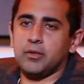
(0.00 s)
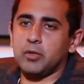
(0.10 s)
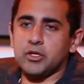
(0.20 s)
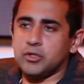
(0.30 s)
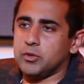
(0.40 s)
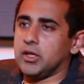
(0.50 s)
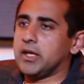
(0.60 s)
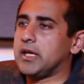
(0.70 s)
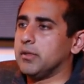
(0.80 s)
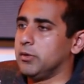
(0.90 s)
we could do it
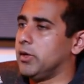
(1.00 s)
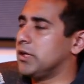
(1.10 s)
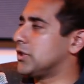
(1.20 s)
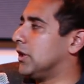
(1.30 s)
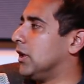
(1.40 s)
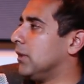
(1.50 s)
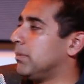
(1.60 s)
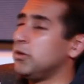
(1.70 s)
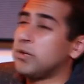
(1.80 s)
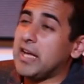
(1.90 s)
like AWS.
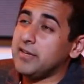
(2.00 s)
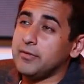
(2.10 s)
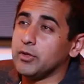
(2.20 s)
But you can't even